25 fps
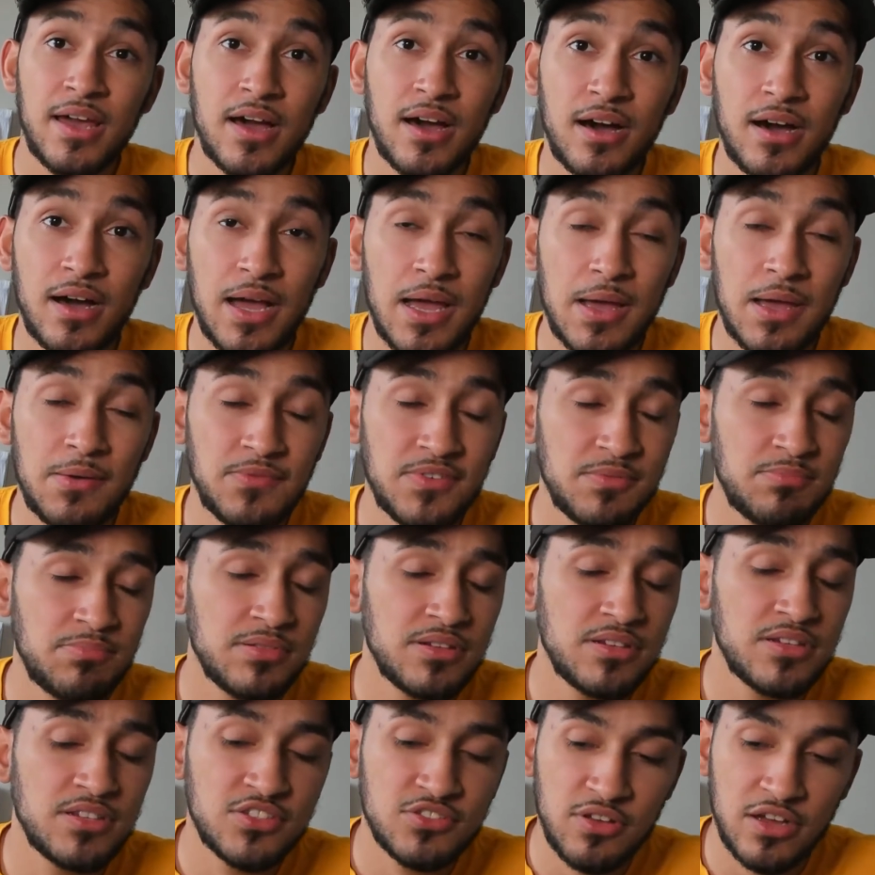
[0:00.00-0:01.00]

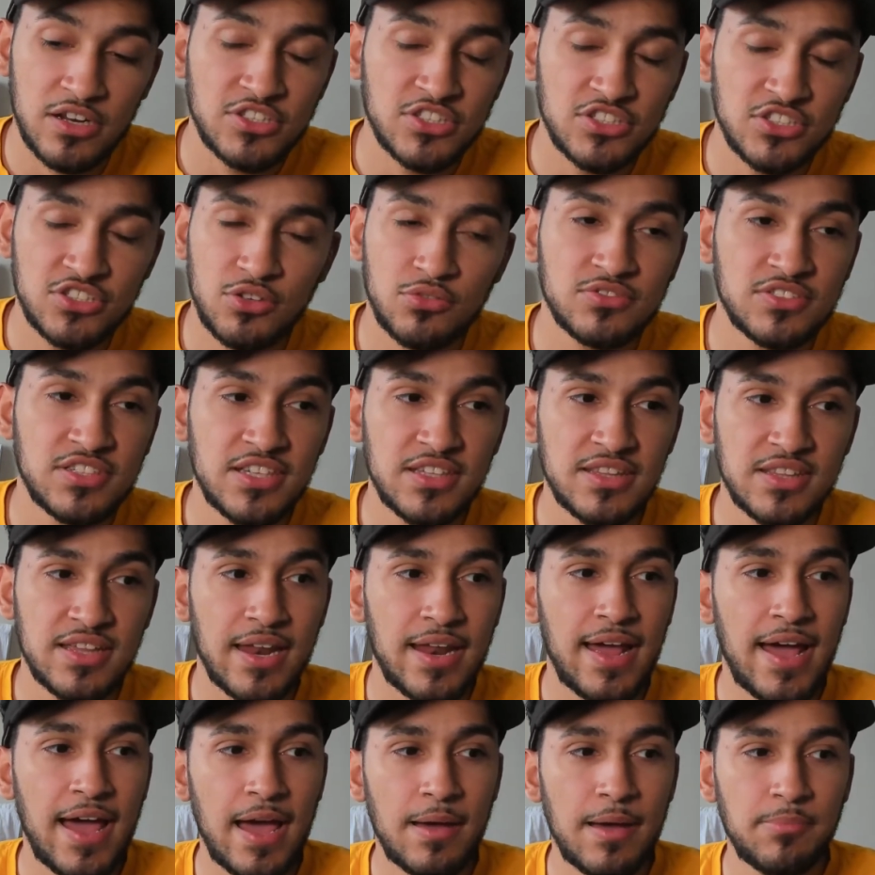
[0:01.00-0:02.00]
MVP, so I just don't see that
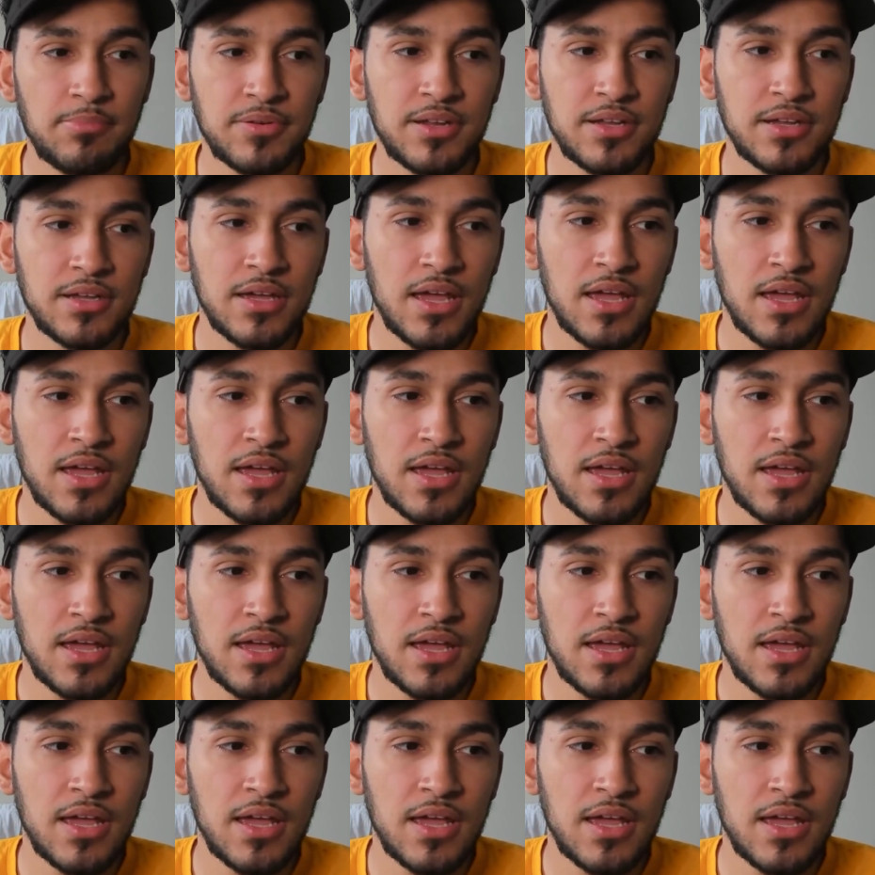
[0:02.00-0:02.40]
happening.